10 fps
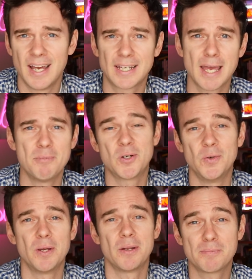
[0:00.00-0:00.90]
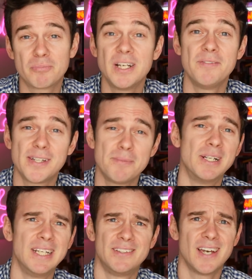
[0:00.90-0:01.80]
a chemical that has previously
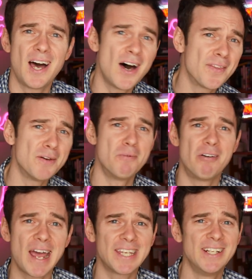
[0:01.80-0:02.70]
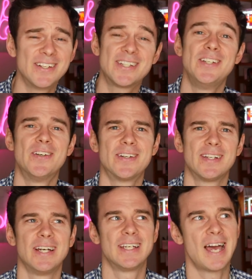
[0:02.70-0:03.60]
been linked to other miraculous cures
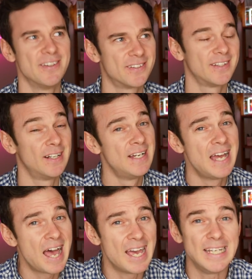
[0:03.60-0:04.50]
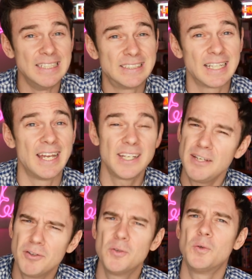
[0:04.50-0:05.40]
like cancer, AIDS, and
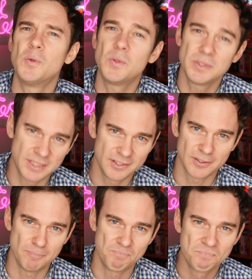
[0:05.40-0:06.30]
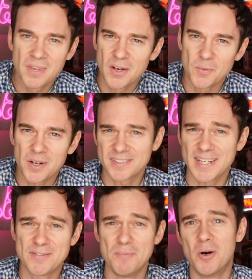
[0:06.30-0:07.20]
even autism. What's
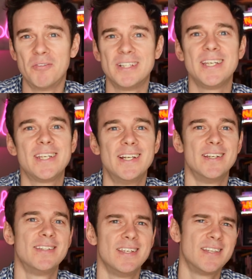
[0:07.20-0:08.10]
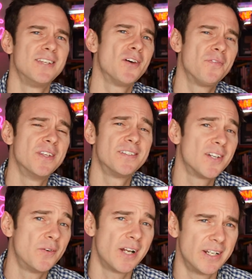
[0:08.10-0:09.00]
even more ridiculous is that it's often
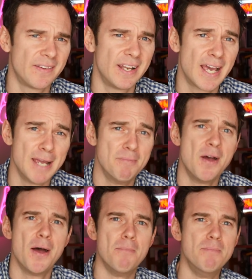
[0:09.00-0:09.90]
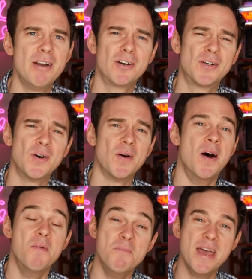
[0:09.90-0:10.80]
sold under the name Miracle
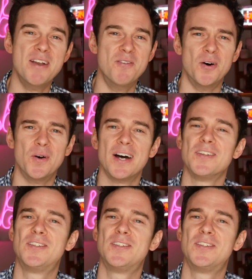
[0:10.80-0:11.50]
Mineral